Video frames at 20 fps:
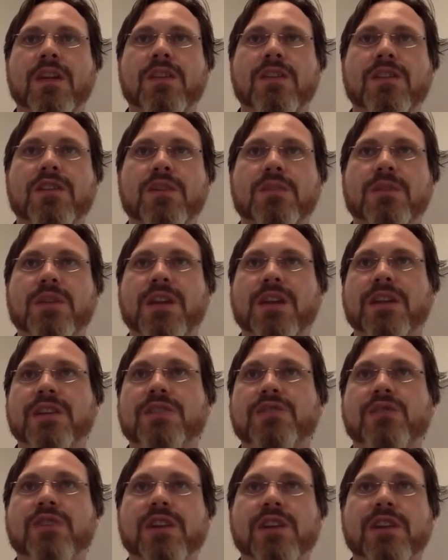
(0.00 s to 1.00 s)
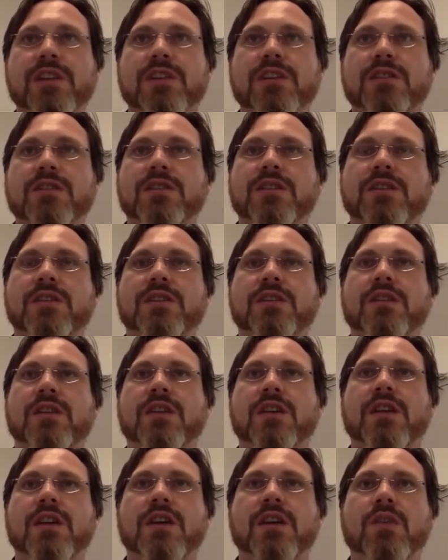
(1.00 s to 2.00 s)
The nominated treating doctor.
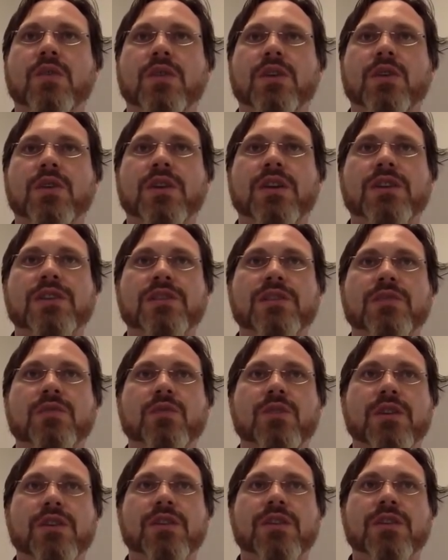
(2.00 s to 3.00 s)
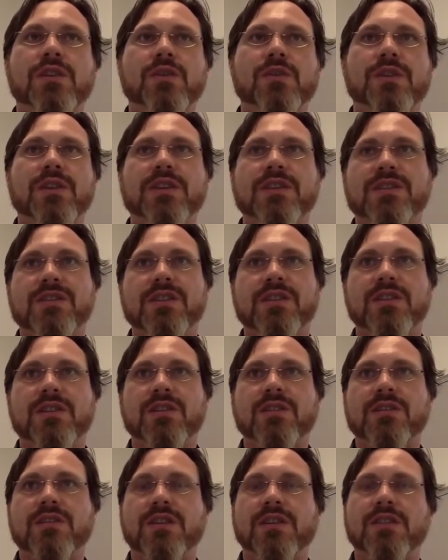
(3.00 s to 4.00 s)
When you are injured at work, you will need to see a
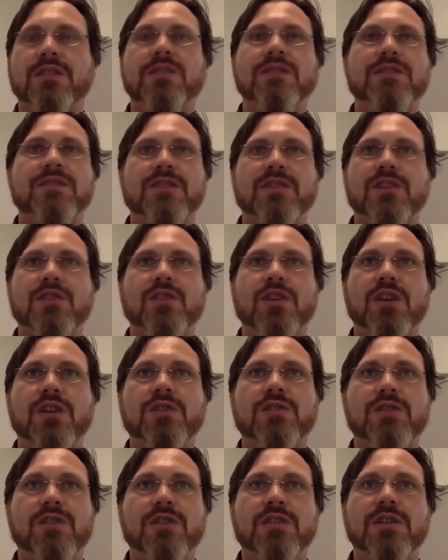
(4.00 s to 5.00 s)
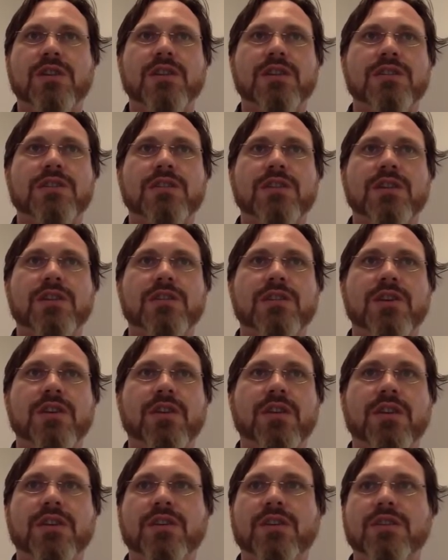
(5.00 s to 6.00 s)
doctor. See your own doctor. Don't go
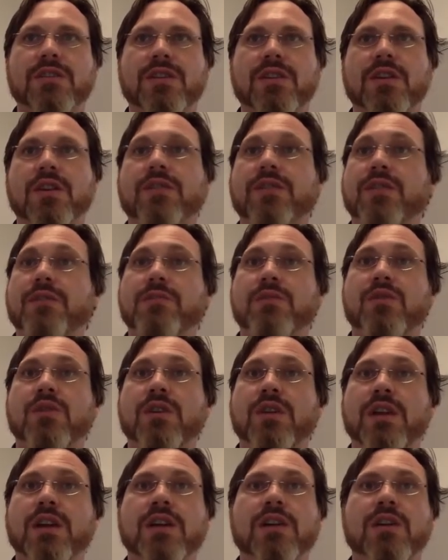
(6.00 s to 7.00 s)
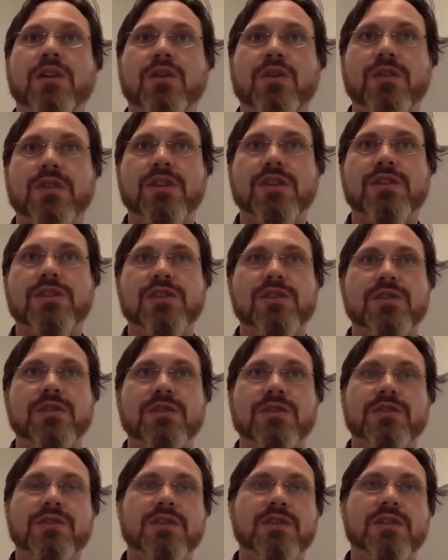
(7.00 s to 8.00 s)
to the doctor of an employer or the
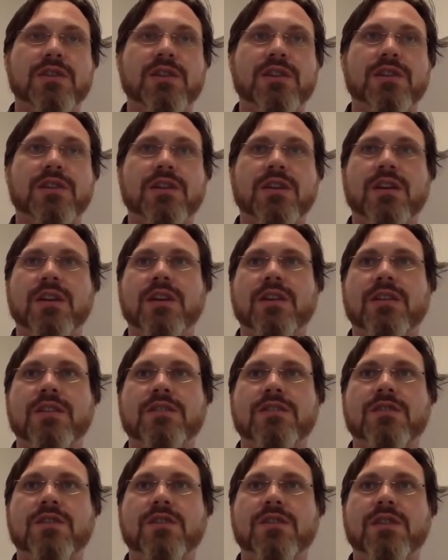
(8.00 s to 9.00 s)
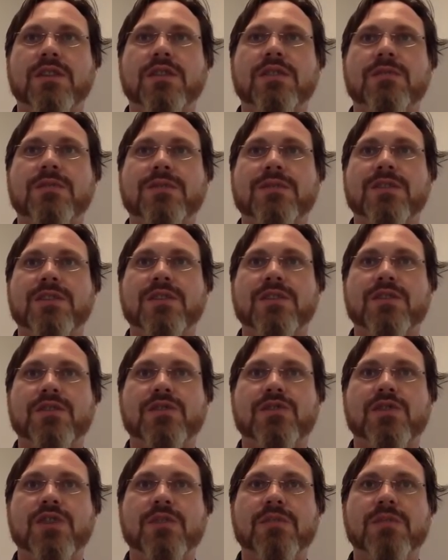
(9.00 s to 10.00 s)
insurer's doctor. This doctor will see to your
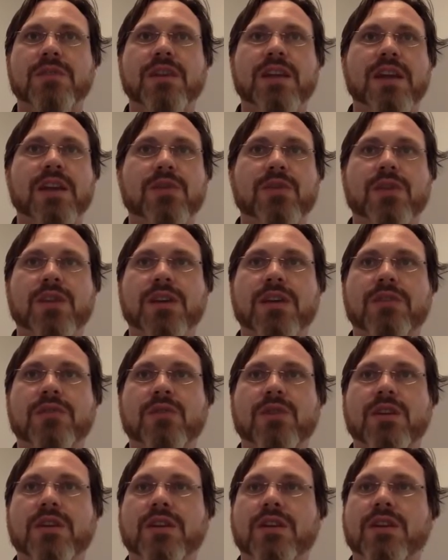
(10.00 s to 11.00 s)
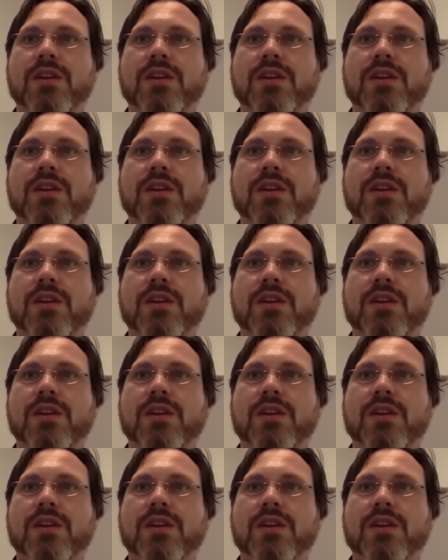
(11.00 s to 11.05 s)
treatment and recovery.